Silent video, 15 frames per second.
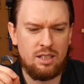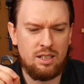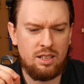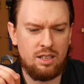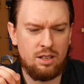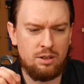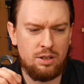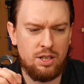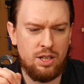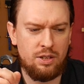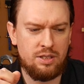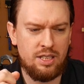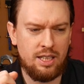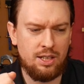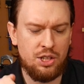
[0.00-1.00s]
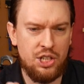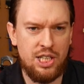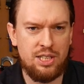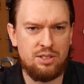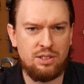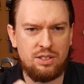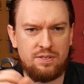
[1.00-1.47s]
you know, using
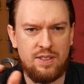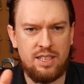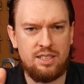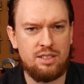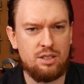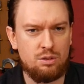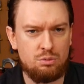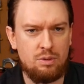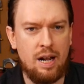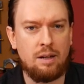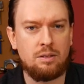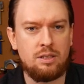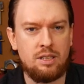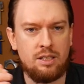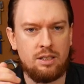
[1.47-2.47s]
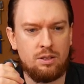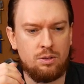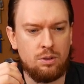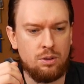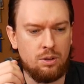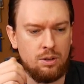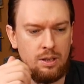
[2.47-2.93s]
chisels versus a router
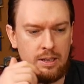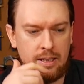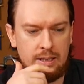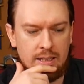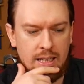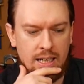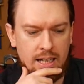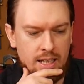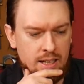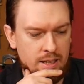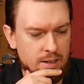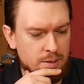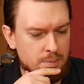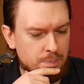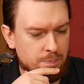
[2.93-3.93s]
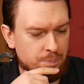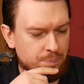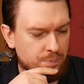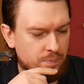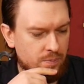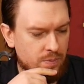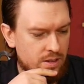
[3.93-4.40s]
or um,
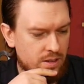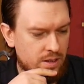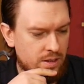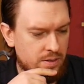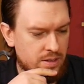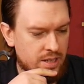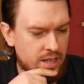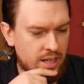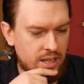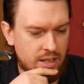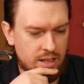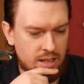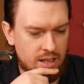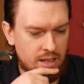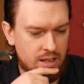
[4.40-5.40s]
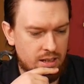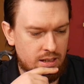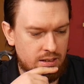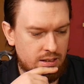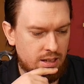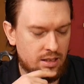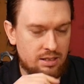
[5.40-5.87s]
using,
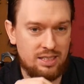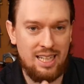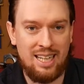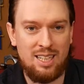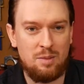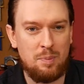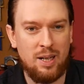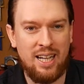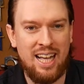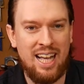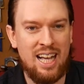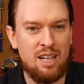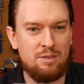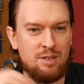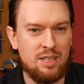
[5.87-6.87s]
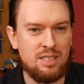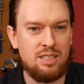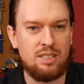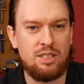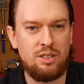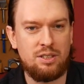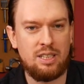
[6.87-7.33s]
uh, you know, sanded by hand
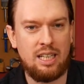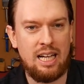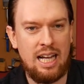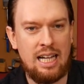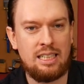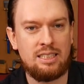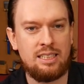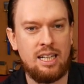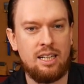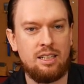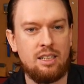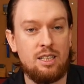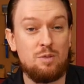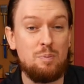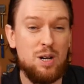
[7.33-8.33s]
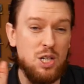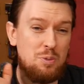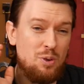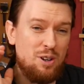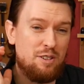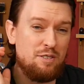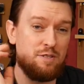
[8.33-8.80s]
versus using a hand sander. It's much
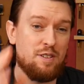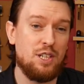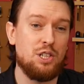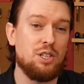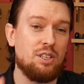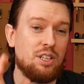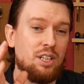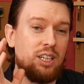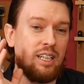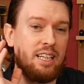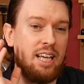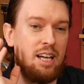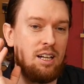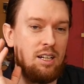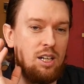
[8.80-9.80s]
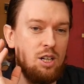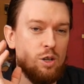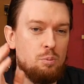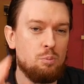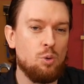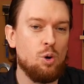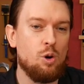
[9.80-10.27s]
more efficient. You're going to get
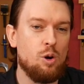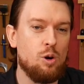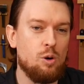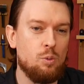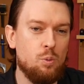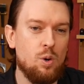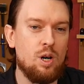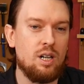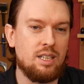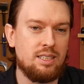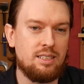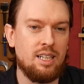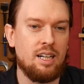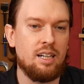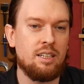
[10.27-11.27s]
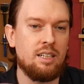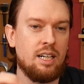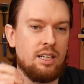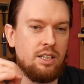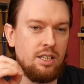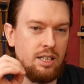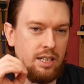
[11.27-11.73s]
more work done
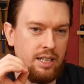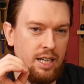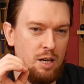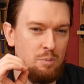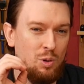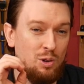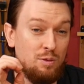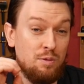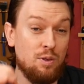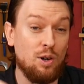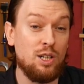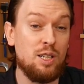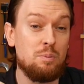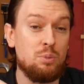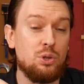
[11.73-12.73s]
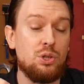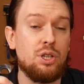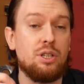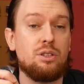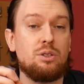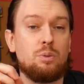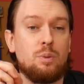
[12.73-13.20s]
and you're going to get more volume
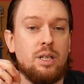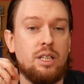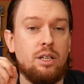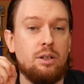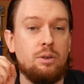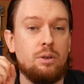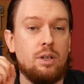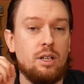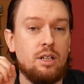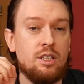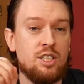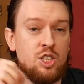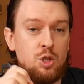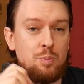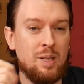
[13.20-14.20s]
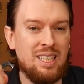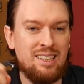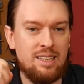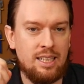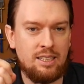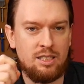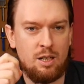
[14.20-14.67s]
produced when you
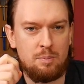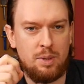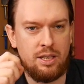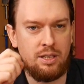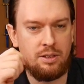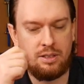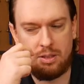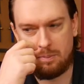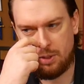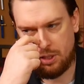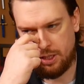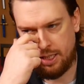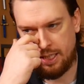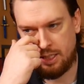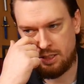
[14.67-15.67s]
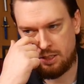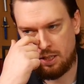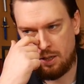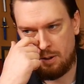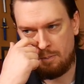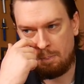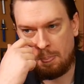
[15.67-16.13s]
speed things up by using machines.
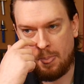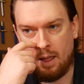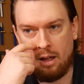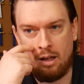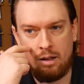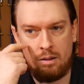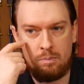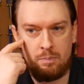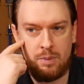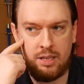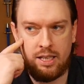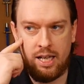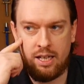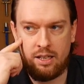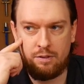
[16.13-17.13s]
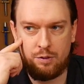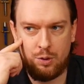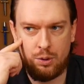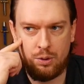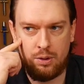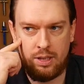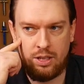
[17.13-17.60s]
Um, but then if
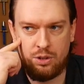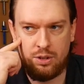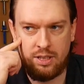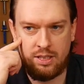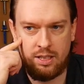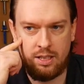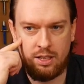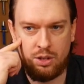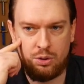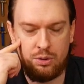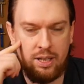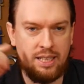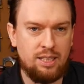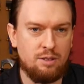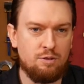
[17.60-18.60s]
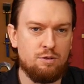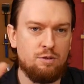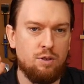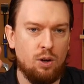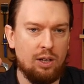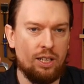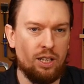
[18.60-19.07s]
you're interested in creating
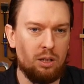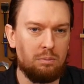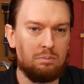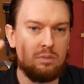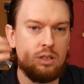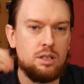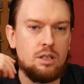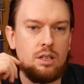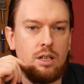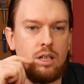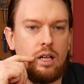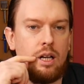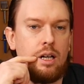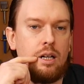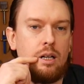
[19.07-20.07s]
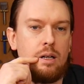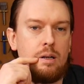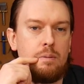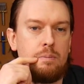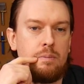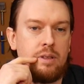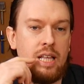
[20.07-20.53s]
volume,
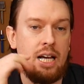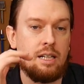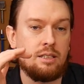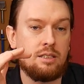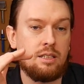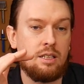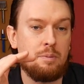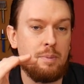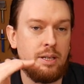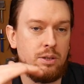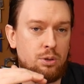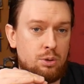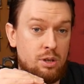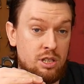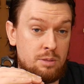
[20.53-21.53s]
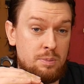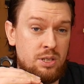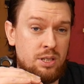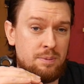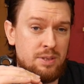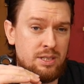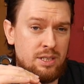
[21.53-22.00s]
um, that's going to make your
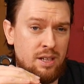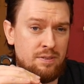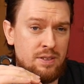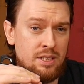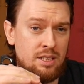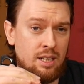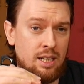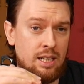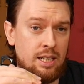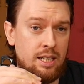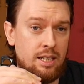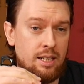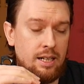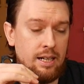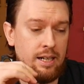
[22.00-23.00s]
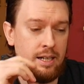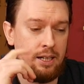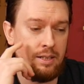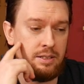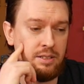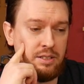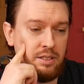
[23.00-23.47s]
craftsmanship suffer slightly.
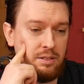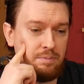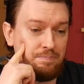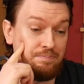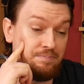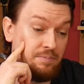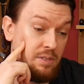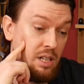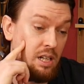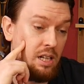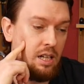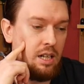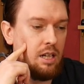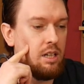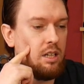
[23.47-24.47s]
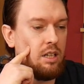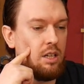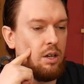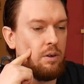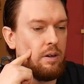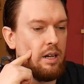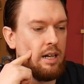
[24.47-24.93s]
And, you
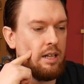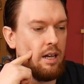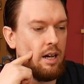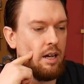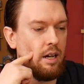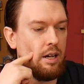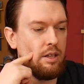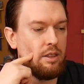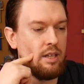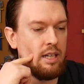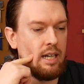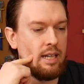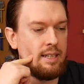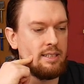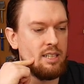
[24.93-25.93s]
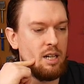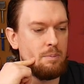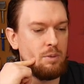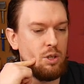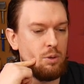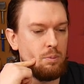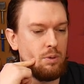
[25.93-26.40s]
know, I, I, I think
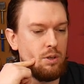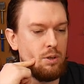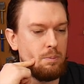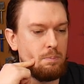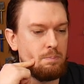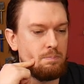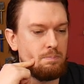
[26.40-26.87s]
anytime you, you